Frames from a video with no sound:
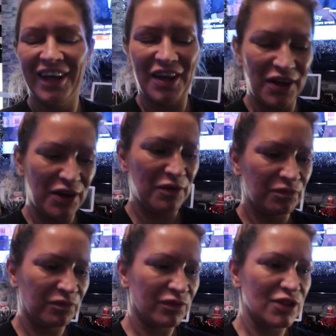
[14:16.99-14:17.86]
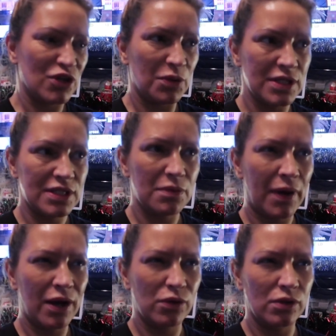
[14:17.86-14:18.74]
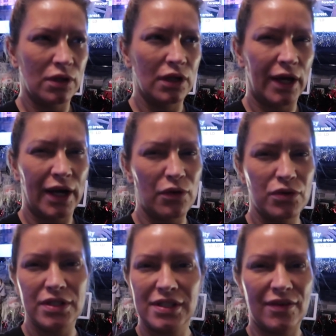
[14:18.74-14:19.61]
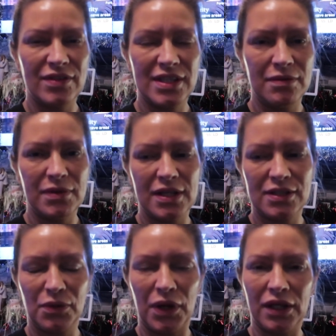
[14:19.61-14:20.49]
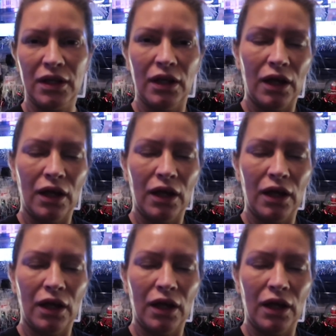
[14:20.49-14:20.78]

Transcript: Um, so it's about an hour and 17 minutes away.